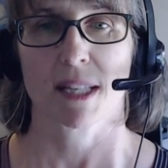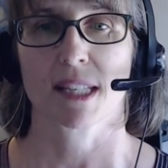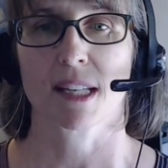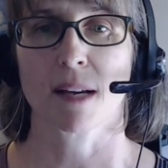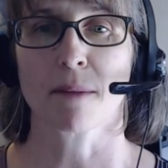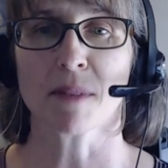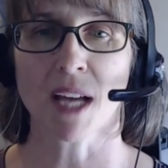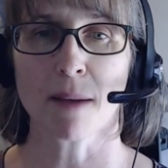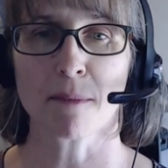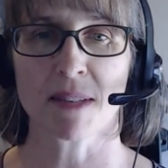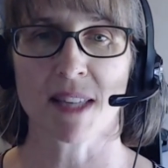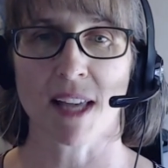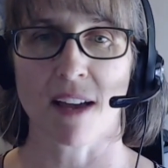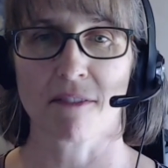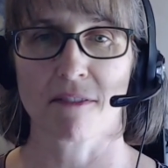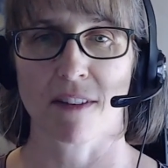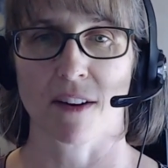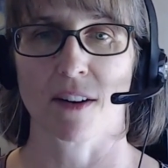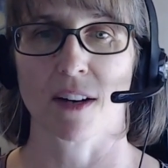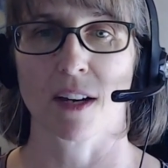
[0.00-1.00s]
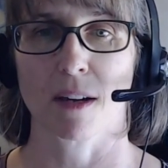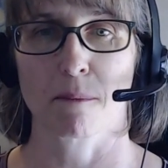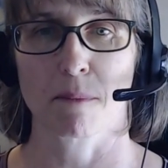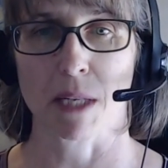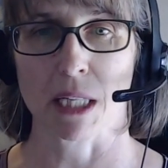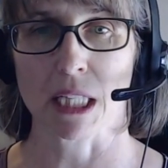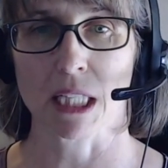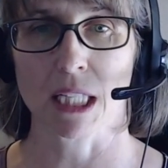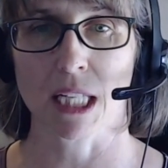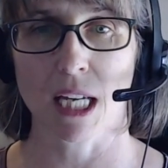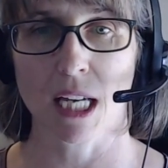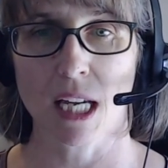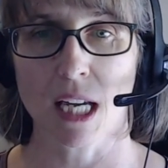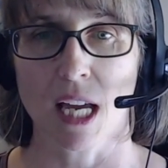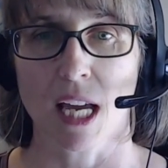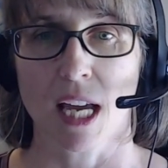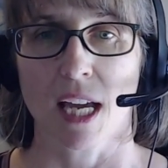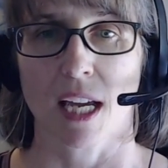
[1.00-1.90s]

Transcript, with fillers: but sometimes that variability